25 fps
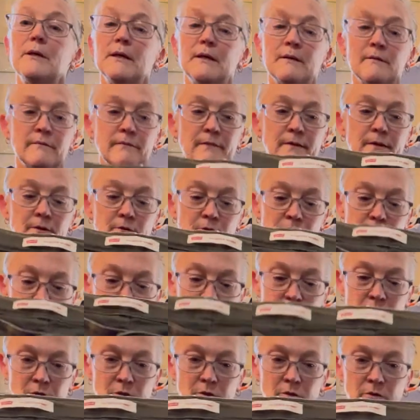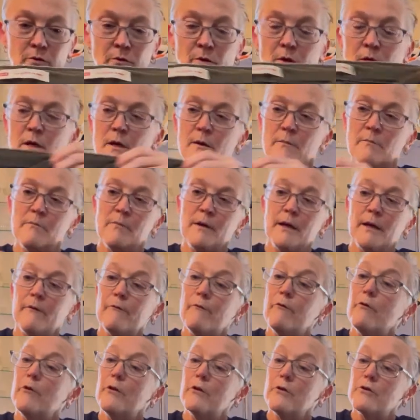if they're too big
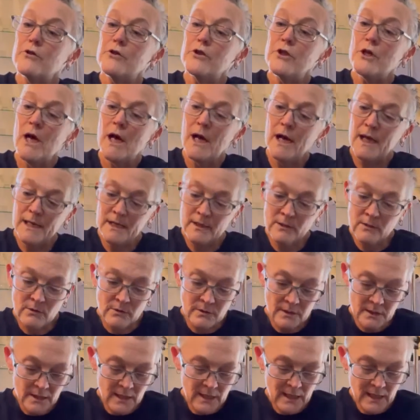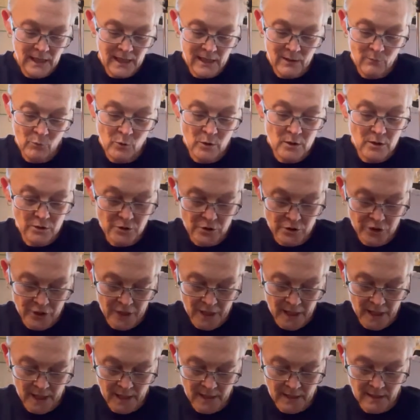for their child. I will
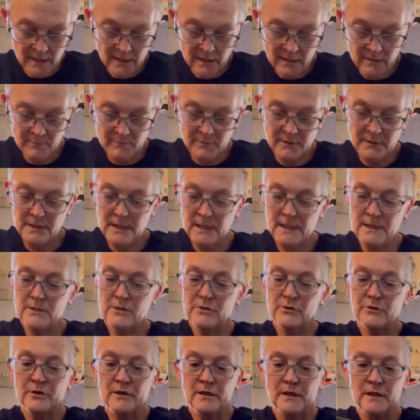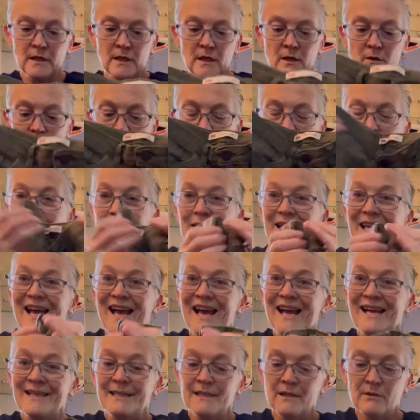check, but these are gonna go in the
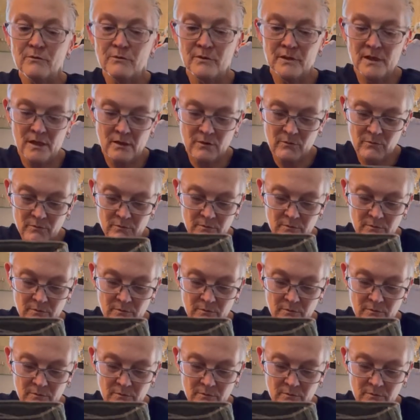I don't know.